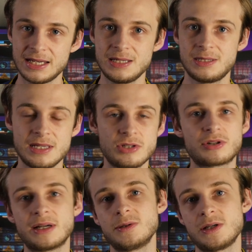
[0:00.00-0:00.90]
is this
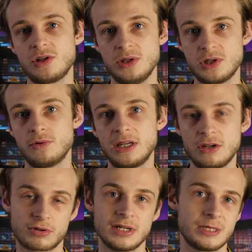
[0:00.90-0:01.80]
transition to an
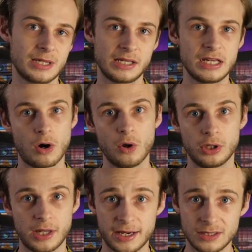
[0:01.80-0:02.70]
increasingly
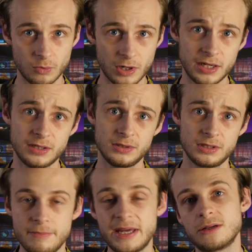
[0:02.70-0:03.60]
online world.
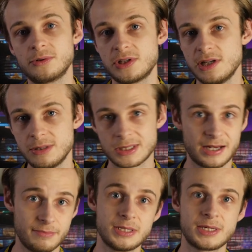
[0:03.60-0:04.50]
Medical students
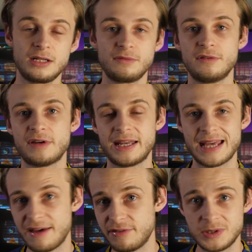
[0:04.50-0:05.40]
like myself have had
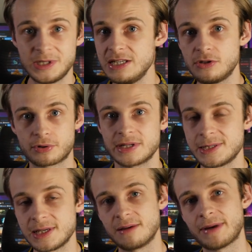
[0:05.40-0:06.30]
ever
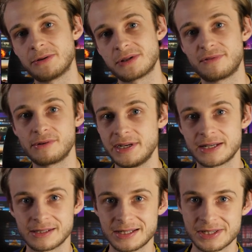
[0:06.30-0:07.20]
decreasing amounts of
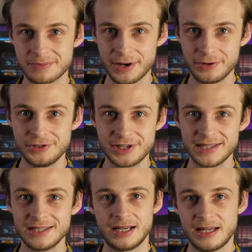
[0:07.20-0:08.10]
clinical
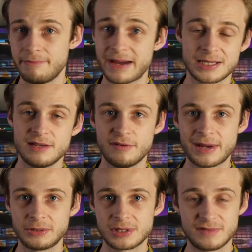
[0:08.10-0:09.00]
exposure and massive
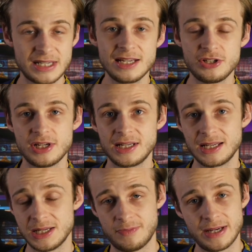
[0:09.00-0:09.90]
amounts of teaching
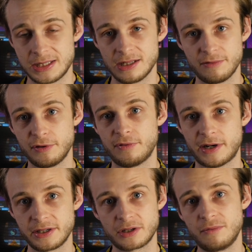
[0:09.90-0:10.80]
is being delivered
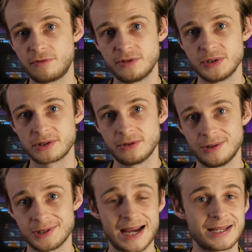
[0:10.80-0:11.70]
via conference
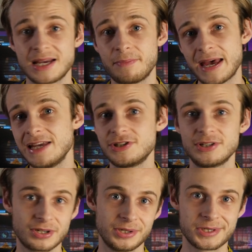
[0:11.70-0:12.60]
calls, as are
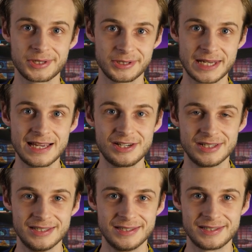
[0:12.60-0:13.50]
patient
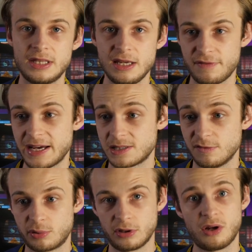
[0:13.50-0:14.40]
consultations. The effects
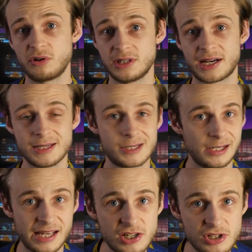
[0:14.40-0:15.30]
of prolonged
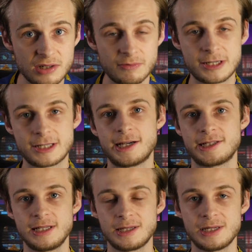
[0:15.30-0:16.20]
isolation we're
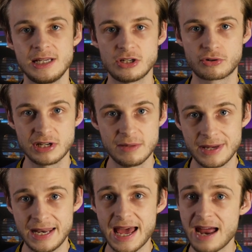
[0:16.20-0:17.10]
starting to see creep
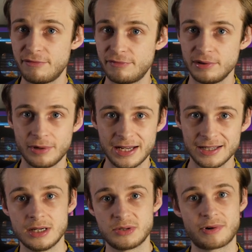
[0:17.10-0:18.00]
in
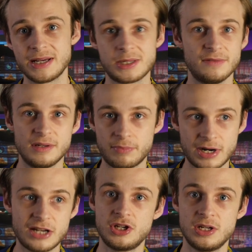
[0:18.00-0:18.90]
everywhere as rates of
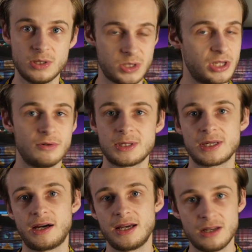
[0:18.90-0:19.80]
depression,
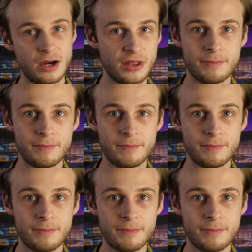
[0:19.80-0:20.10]
suicide, other